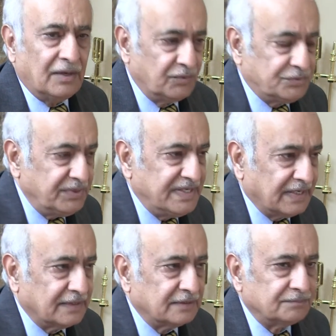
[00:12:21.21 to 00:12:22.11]
which we
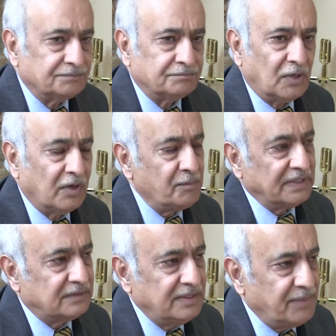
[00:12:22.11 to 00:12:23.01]
did on a
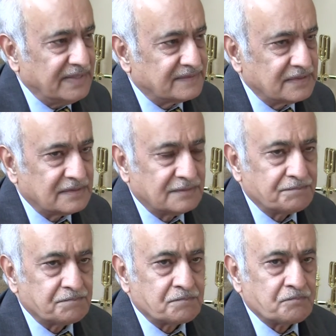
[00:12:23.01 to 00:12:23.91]
monthly
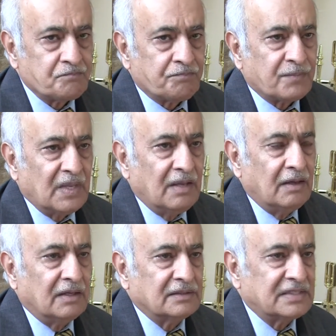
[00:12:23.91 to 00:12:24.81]
basis.
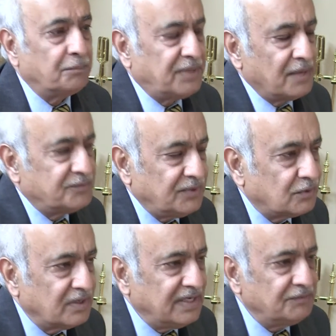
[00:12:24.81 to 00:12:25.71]
Sometimes we
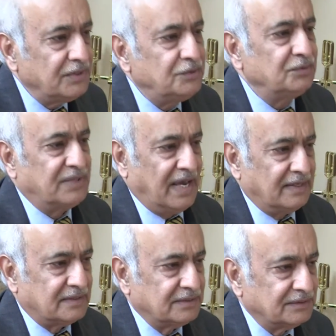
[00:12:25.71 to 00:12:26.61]
couldn't even do
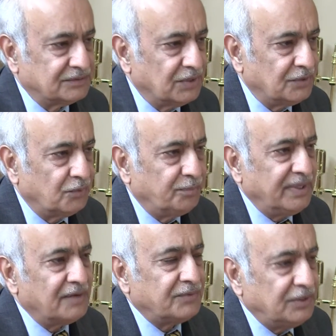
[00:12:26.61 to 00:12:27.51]
that. So it would
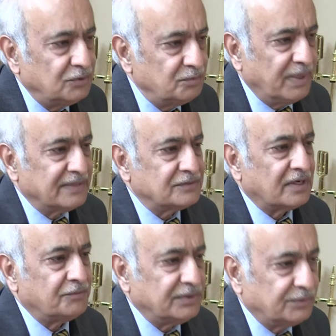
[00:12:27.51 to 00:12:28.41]
be every two months
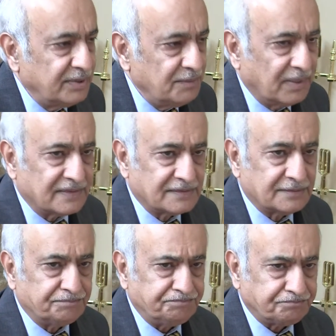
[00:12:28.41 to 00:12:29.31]
or every three
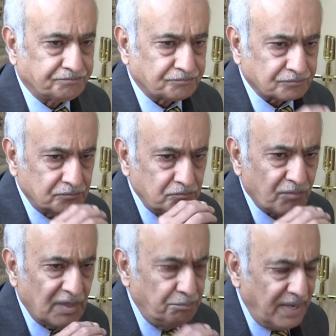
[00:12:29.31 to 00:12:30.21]
months.
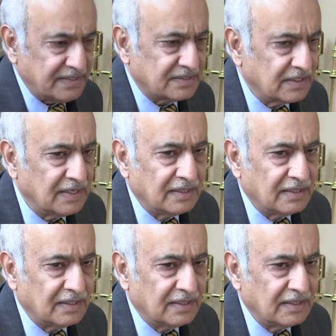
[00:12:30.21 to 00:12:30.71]
But